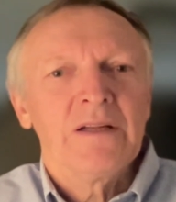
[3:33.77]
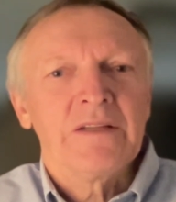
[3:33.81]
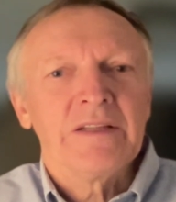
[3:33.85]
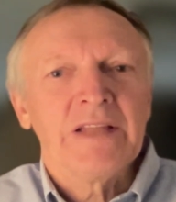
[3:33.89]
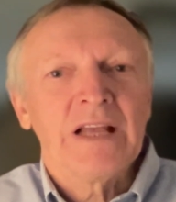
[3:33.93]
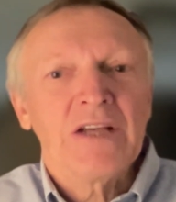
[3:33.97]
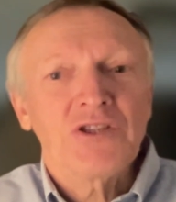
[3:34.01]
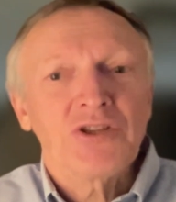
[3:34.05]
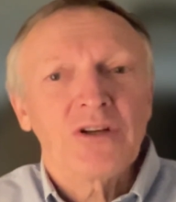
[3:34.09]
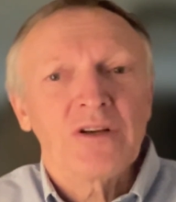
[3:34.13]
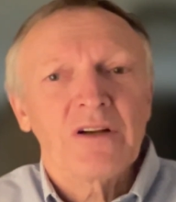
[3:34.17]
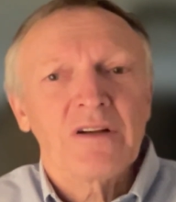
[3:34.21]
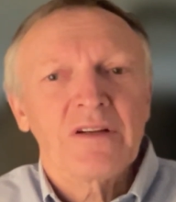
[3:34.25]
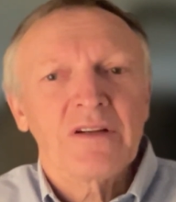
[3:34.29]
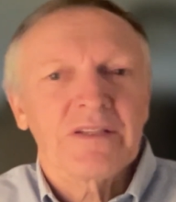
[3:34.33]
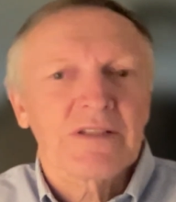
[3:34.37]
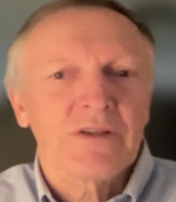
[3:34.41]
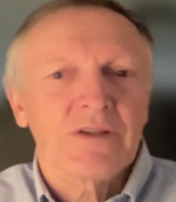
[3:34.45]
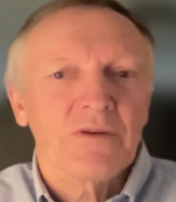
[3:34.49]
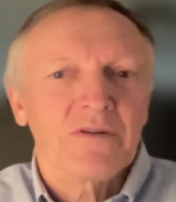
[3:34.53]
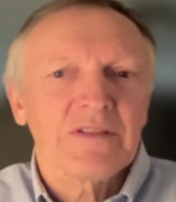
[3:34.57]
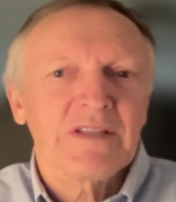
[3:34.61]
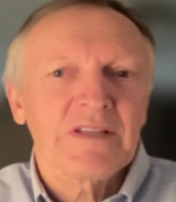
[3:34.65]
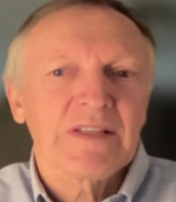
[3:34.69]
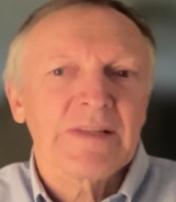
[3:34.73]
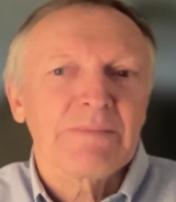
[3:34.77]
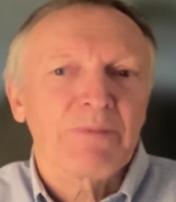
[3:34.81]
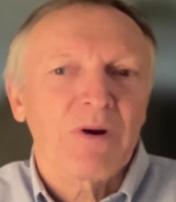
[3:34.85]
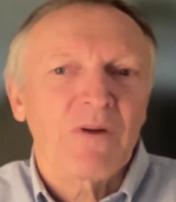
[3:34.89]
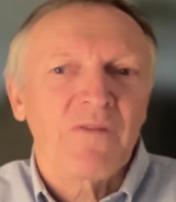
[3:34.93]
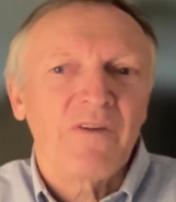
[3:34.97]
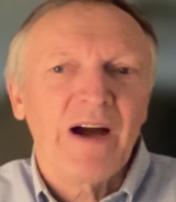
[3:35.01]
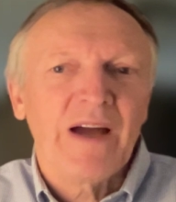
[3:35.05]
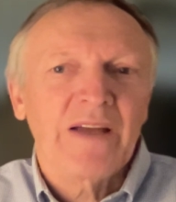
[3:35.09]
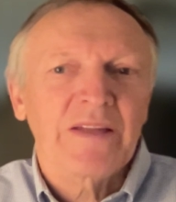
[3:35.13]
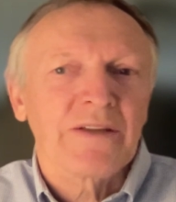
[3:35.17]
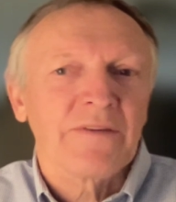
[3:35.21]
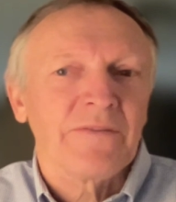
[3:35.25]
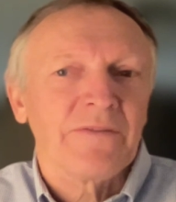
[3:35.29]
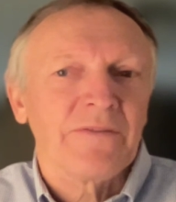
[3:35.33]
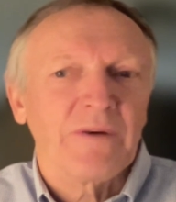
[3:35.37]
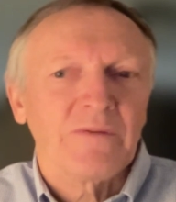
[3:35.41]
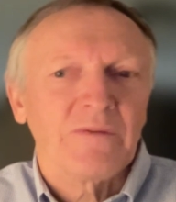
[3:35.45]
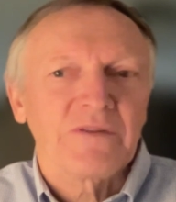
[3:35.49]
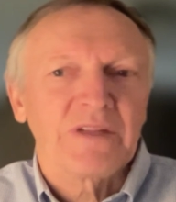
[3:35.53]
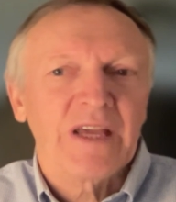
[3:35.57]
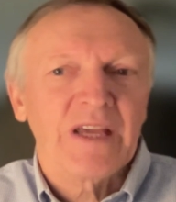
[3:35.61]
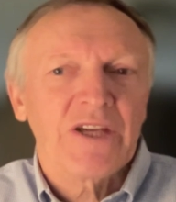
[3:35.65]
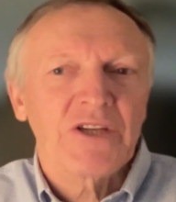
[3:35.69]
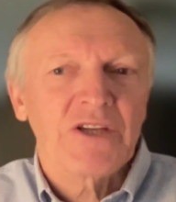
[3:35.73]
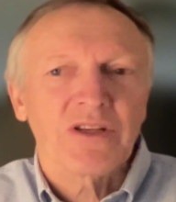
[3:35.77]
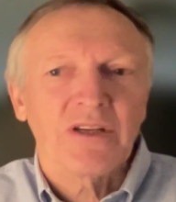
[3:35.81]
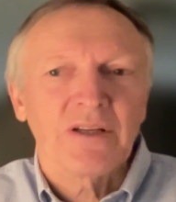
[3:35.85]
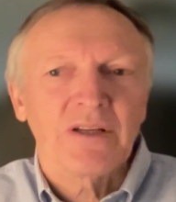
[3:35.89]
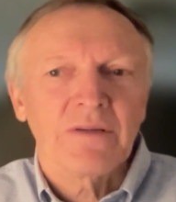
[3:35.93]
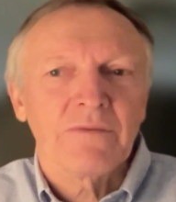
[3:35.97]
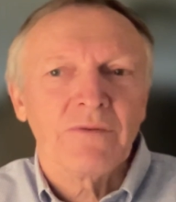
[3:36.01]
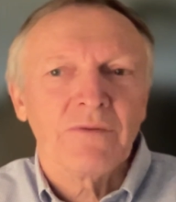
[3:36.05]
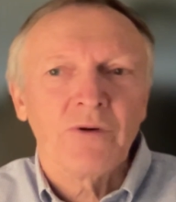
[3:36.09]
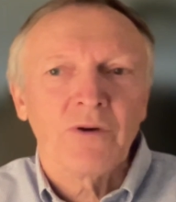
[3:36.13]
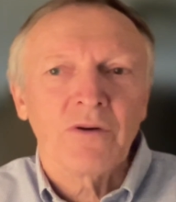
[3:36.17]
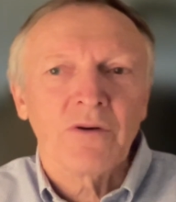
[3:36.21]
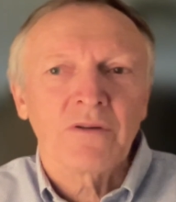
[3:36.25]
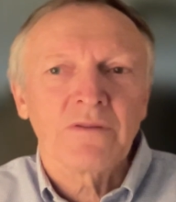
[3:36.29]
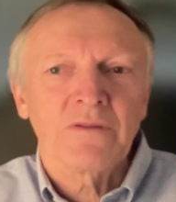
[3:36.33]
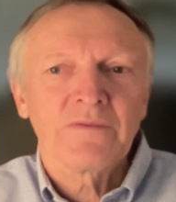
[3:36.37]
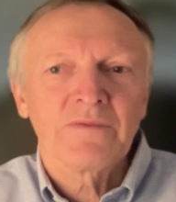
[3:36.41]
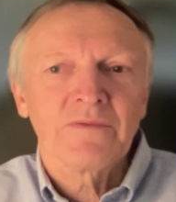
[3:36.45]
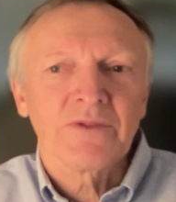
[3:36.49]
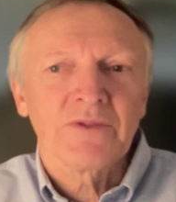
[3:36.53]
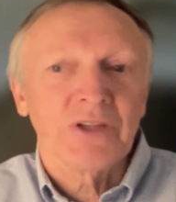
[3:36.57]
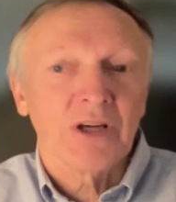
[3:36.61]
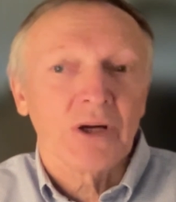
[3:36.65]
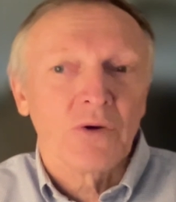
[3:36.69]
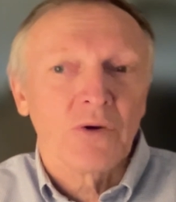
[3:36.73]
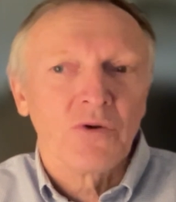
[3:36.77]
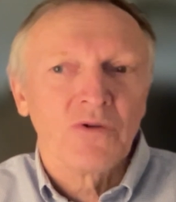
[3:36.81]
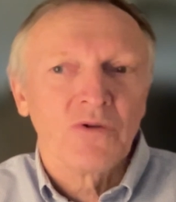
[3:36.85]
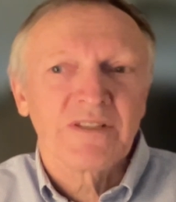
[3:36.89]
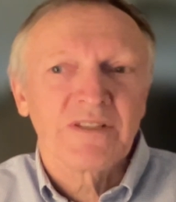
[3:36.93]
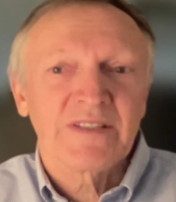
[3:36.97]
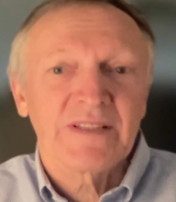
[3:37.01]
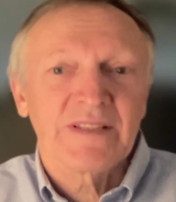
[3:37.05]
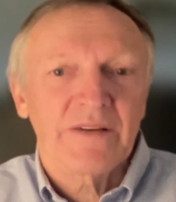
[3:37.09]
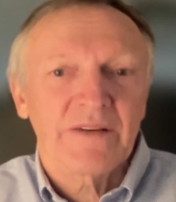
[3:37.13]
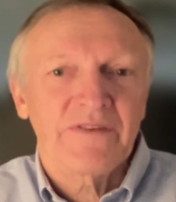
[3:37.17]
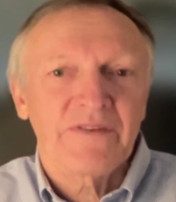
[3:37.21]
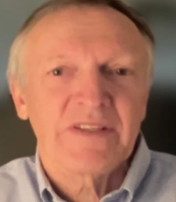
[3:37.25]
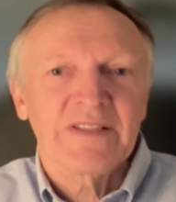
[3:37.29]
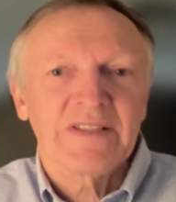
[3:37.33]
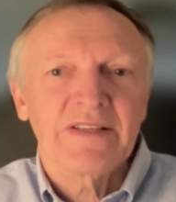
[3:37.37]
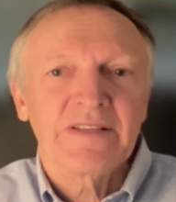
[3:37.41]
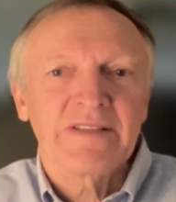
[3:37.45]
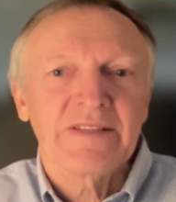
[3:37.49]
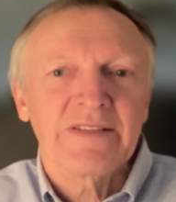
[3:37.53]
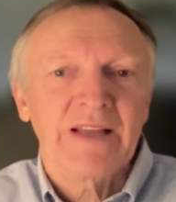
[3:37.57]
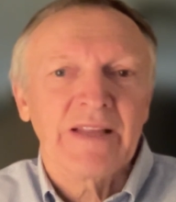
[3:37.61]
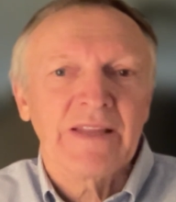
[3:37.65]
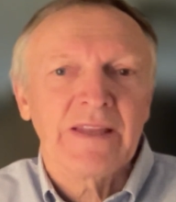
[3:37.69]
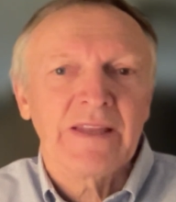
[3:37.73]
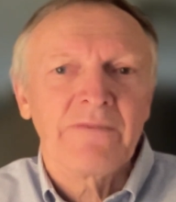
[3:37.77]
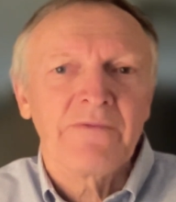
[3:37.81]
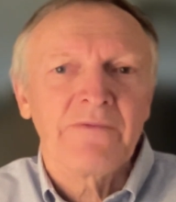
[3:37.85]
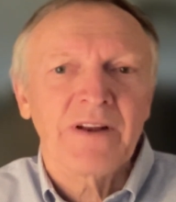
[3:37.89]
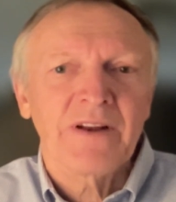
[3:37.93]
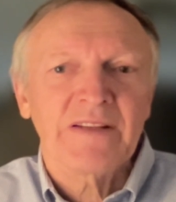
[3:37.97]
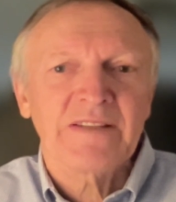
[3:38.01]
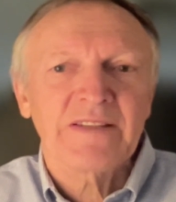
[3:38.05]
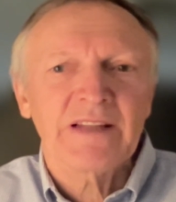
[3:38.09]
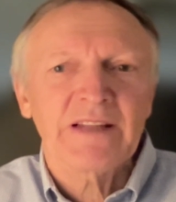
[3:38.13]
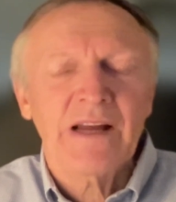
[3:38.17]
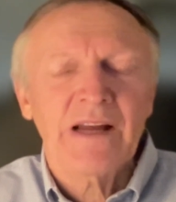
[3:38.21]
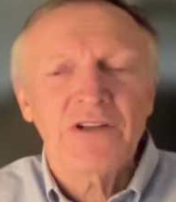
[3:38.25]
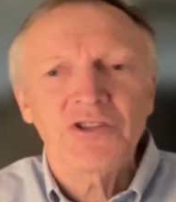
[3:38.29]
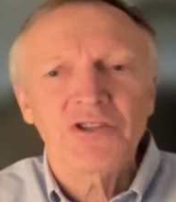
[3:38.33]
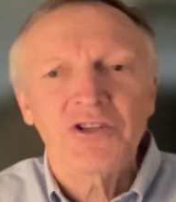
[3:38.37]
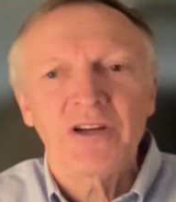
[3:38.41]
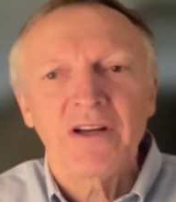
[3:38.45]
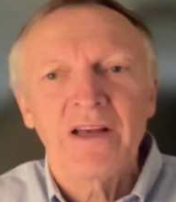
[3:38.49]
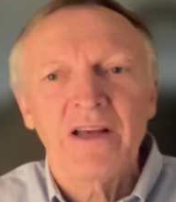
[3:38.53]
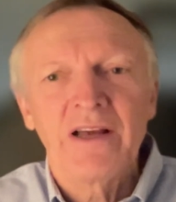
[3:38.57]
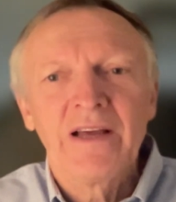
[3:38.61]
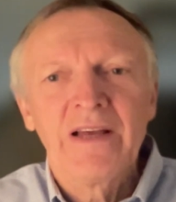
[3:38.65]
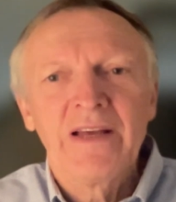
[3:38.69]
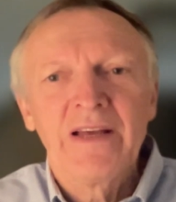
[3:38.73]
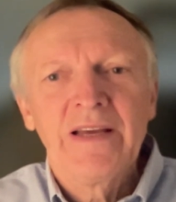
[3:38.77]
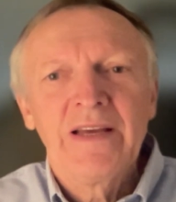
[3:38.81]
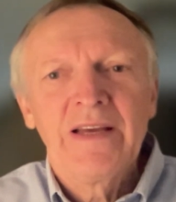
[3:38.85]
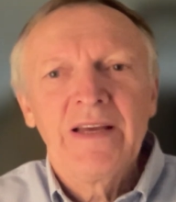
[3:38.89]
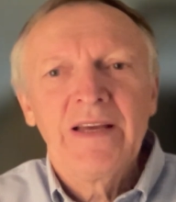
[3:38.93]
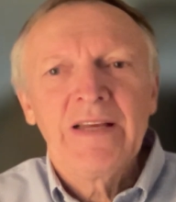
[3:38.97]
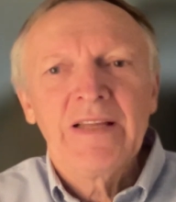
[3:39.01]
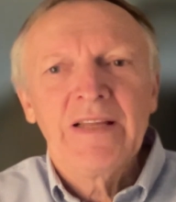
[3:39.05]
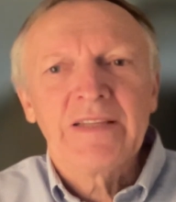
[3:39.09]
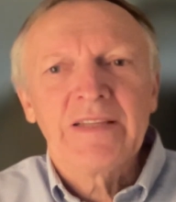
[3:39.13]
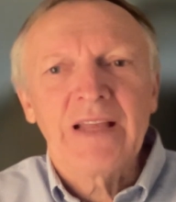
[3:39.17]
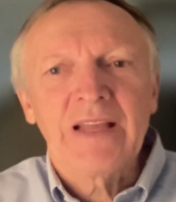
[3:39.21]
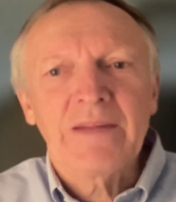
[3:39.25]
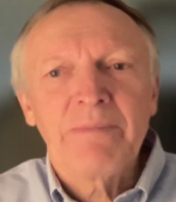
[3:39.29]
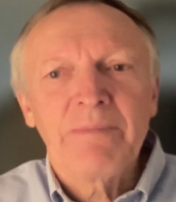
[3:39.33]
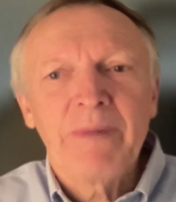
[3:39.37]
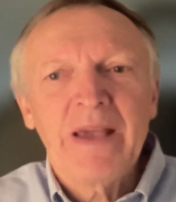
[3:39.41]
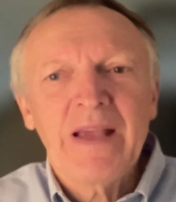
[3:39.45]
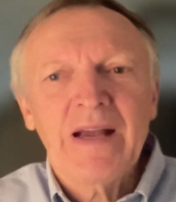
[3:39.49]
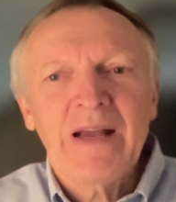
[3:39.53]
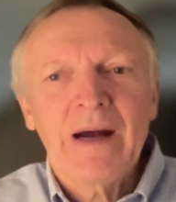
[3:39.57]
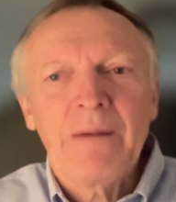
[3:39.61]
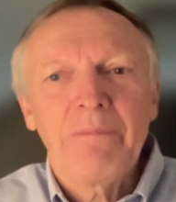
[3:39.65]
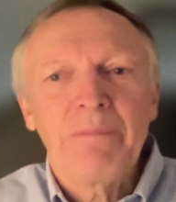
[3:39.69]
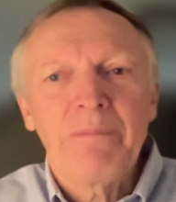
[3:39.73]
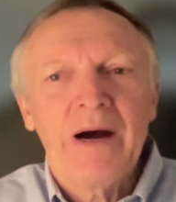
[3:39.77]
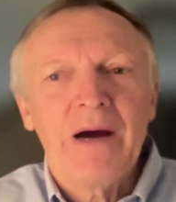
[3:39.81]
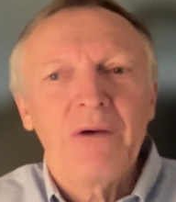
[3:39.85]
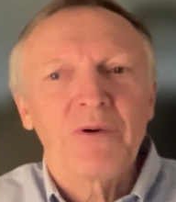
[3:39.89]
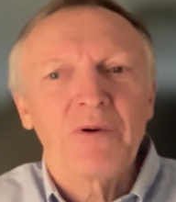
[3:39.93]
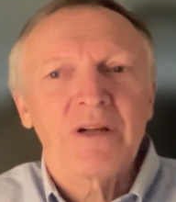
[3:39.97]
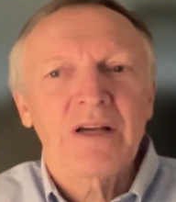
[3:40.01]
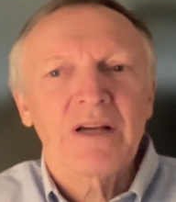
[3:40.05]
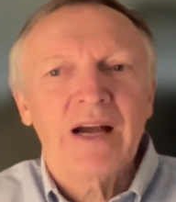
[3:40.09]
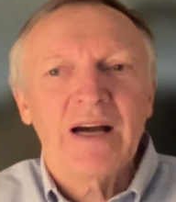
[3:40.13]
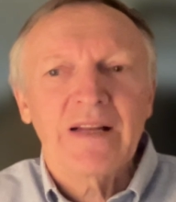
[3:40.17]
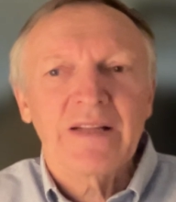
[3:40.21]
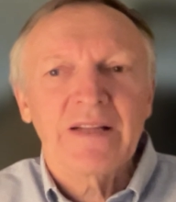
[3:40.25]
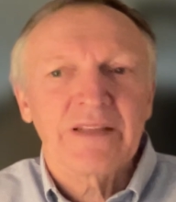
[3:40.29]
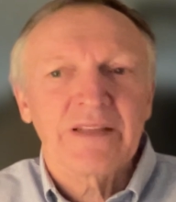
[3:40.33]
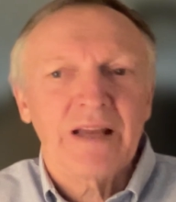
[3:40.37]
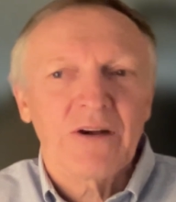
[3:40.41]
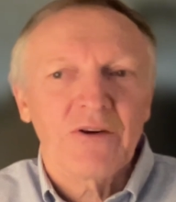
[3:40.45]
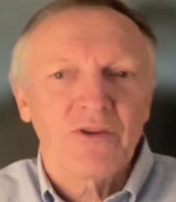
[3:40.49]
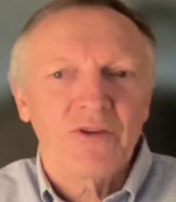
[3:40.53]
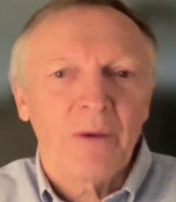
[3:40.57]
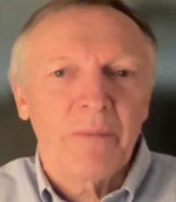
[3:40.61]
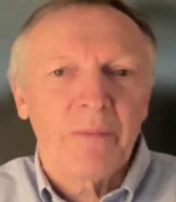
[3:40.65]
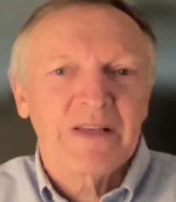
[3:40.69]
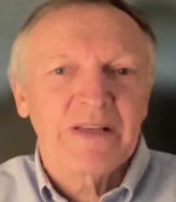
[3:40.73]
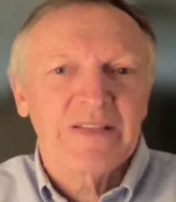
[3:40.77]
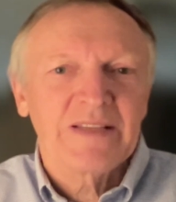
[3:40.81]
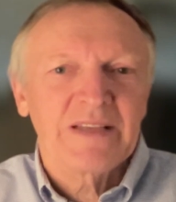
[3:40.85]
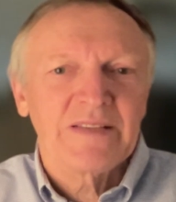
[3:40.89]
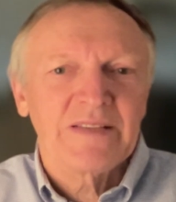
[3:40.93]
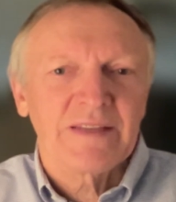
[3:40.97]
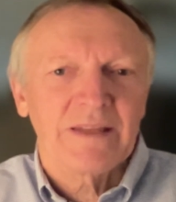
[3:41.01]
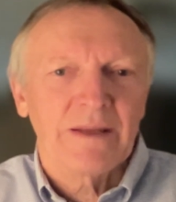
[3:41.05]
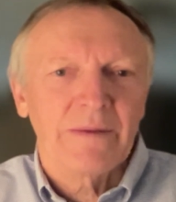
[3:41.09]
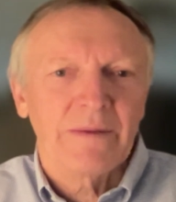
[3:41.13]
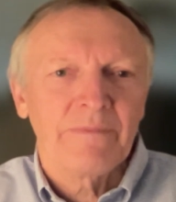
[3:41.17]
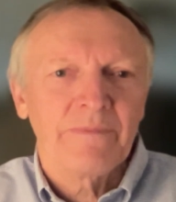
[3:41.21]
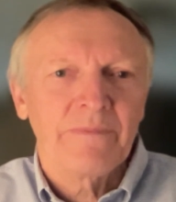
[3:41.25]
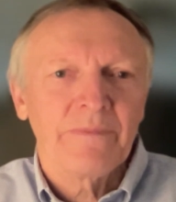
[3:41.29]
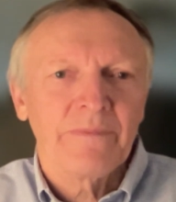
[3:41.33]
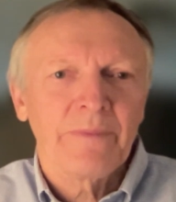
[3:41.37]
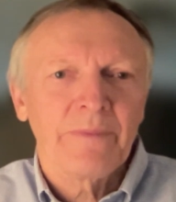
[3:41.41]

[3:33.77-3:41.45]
Natural resources provide the foundation for the goods, services, and infrastructure that make up our current economic system.